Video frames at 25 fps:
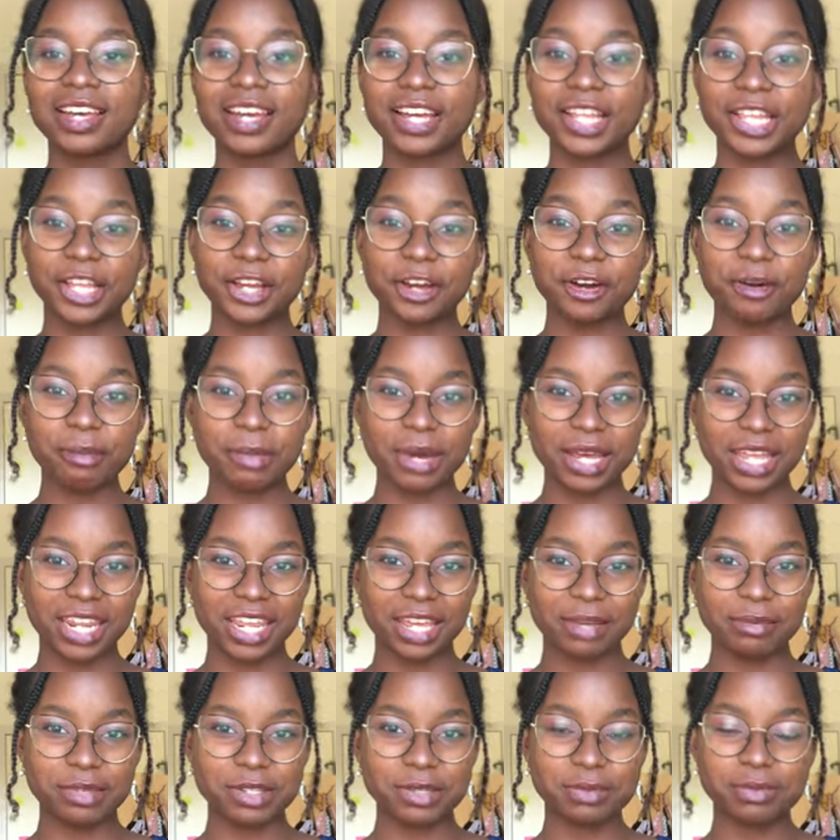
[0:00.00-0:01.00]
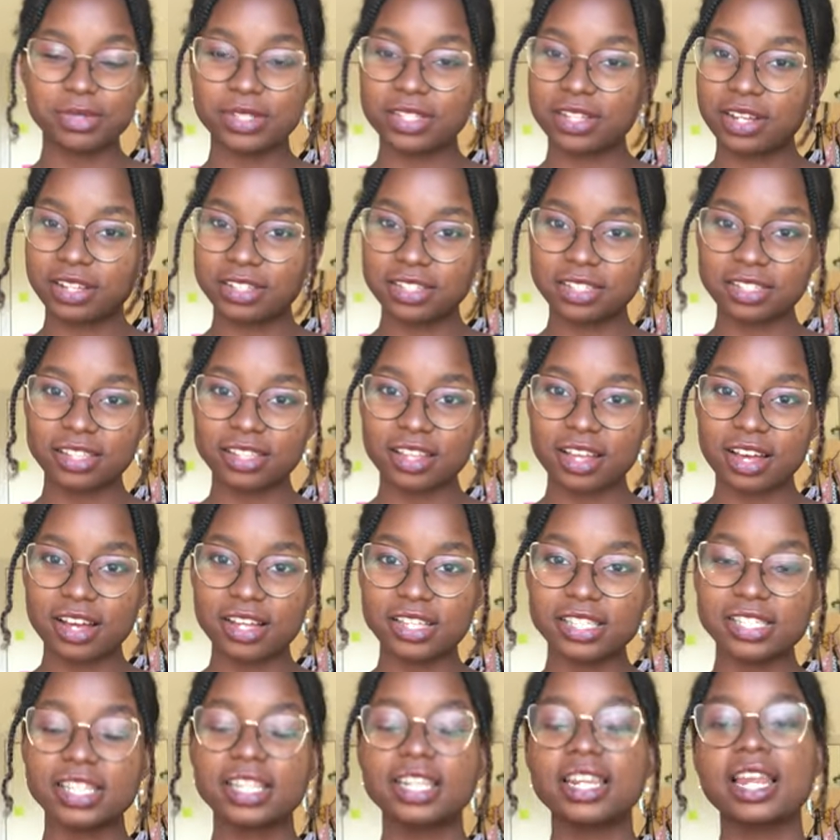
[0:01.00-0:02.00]
Hello, my name is Mizan
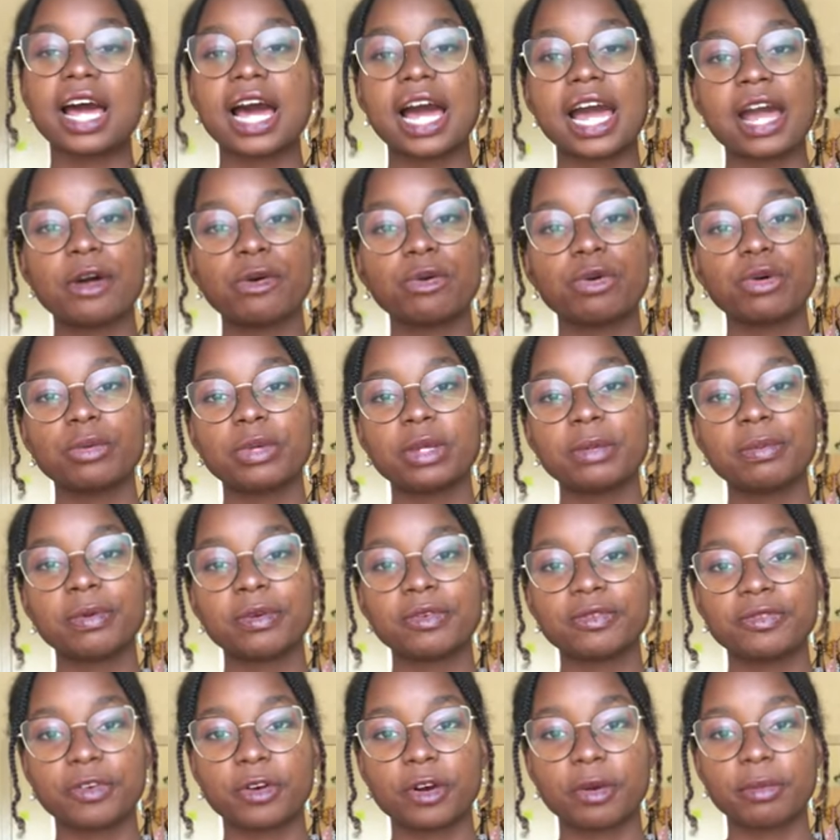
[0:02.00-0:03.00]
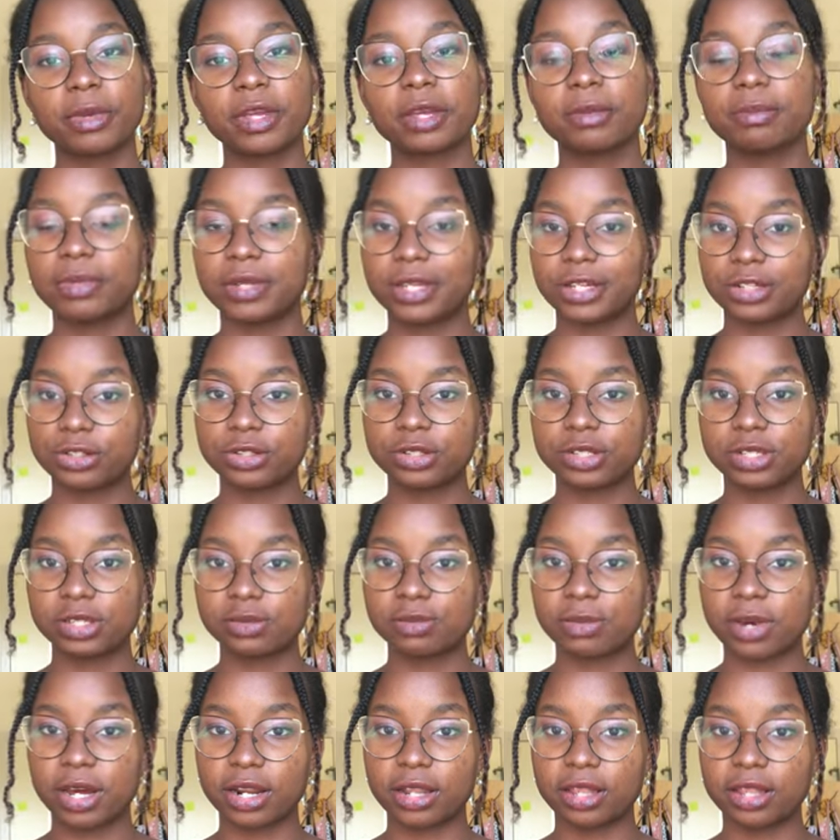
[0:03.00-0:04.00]
Selas, and I will be performing
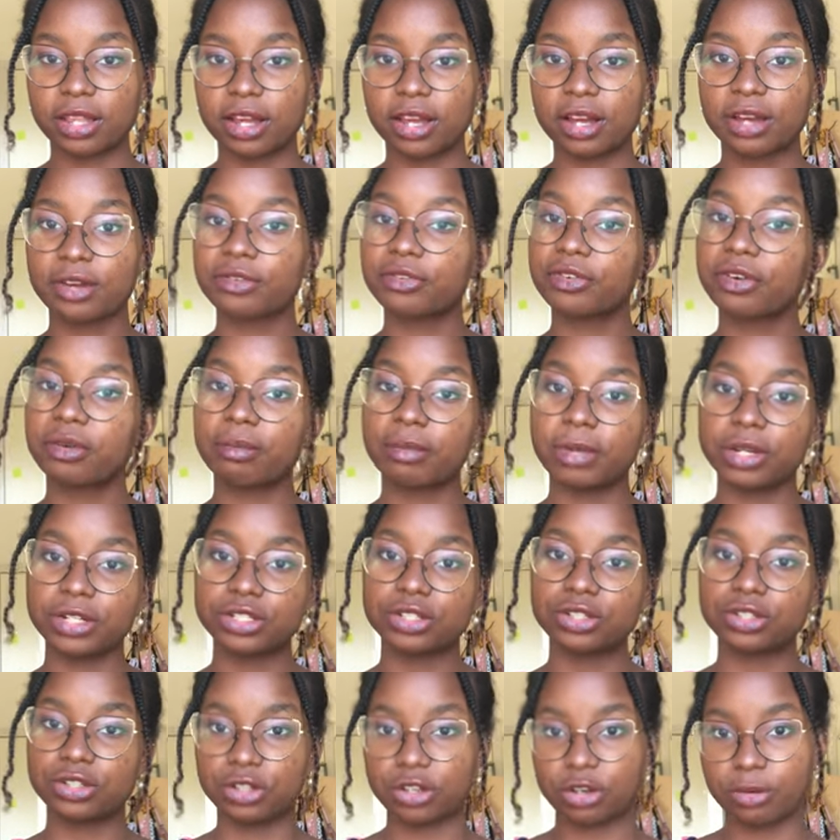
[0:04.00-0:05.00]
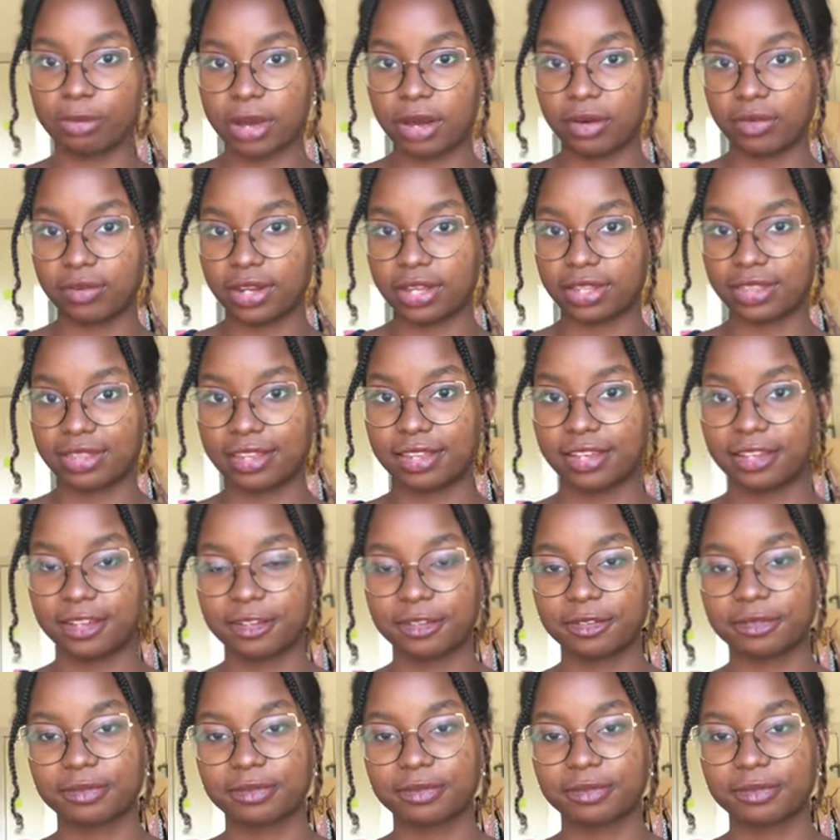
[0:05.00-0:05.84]
Beatrice's monologue from Much Ado About Nothing.